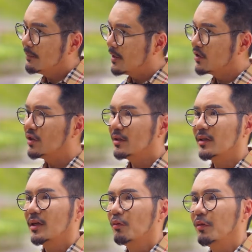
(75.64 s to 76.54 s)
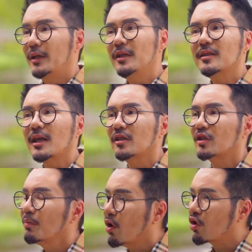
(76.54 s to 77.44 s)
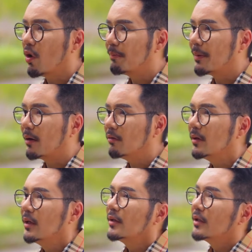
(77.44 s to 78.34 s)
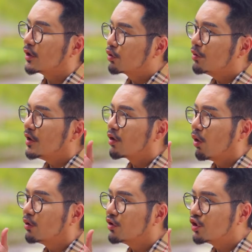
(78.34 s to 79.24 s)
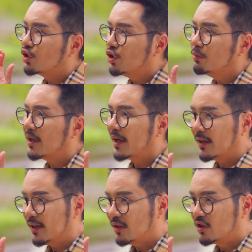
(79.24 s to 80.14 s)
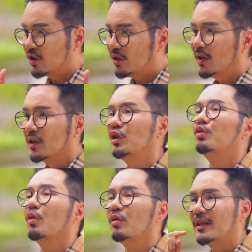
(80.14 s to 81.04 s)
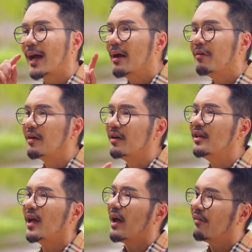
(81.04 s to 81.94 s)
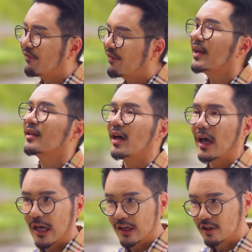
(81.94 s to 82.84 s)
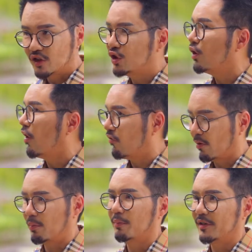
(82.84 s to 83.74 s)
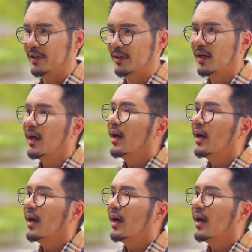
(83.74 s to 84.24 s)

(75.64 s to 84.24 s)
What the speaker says: Imagine, within such a small compound, the tree consumes the energy. This will directly affect the energy of our property.